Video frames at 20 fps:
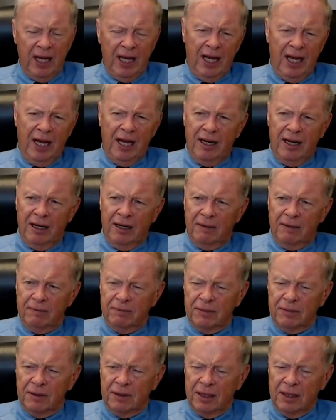And
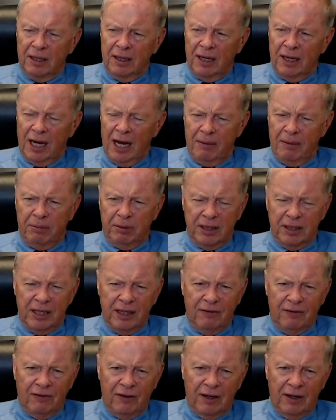um, I
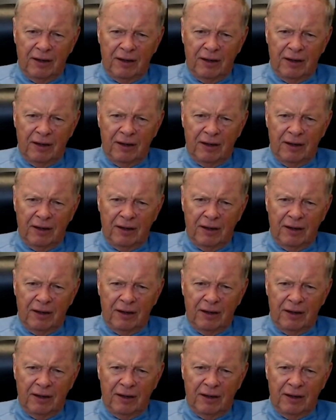believe